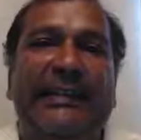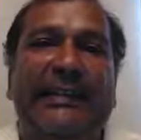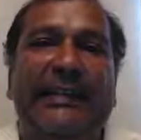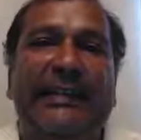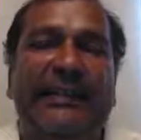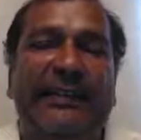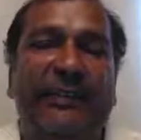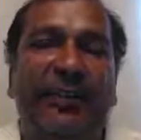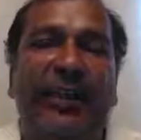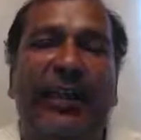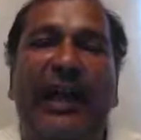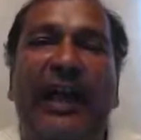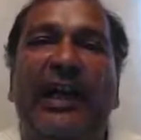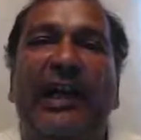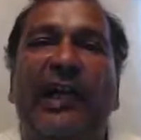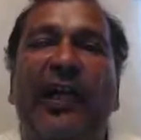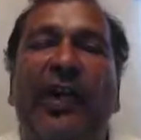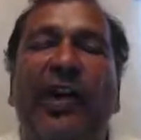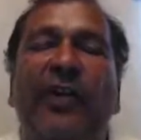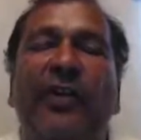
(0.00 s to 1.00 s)
is what I
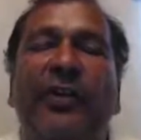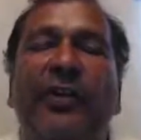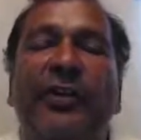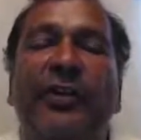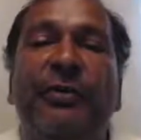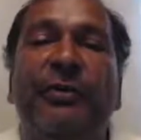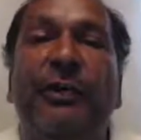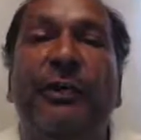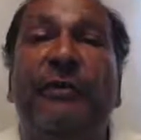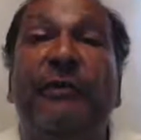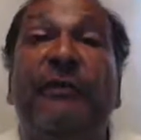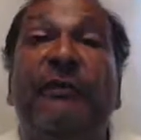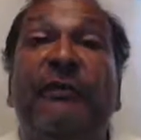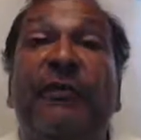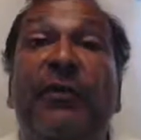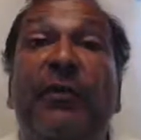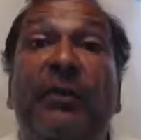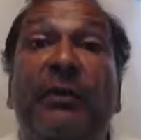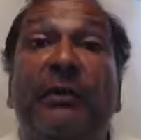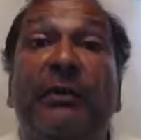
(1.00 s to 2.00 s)
call human
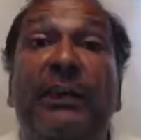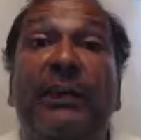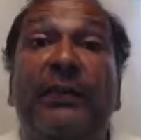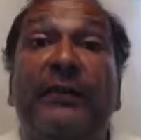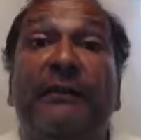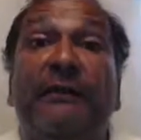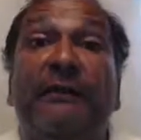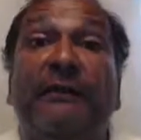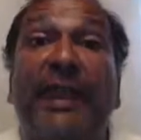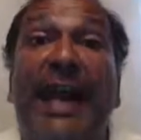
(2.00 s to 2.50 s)
performance